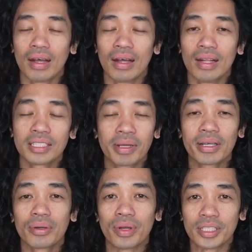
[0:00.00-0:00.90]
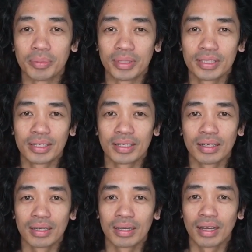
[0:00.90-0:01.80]
let's make an arrangement.
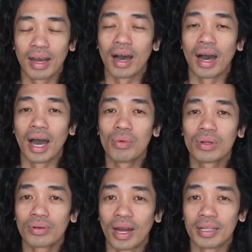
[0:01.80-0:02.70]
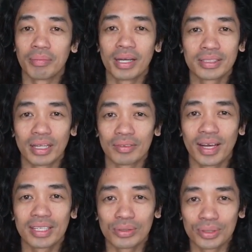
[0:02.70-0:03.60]
I will grant myself
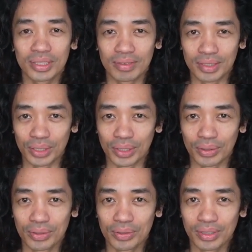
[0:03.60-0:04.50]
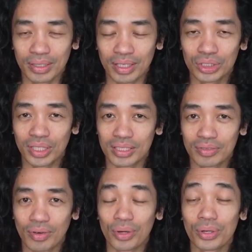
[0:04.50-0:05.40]
exclusively to you in exchange
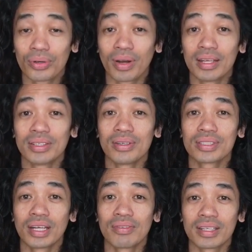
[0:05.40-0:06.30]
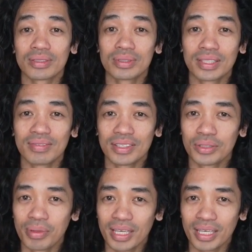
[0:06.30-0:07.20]
for your granting yourself exclusively
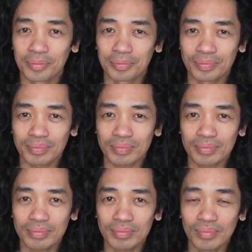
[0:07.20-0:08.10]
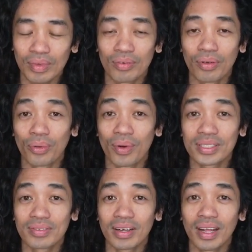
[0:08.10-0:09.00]
to me for the
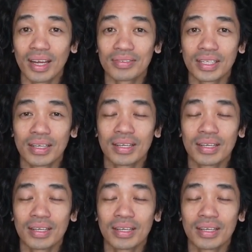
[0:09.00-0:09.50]
rest of our lives.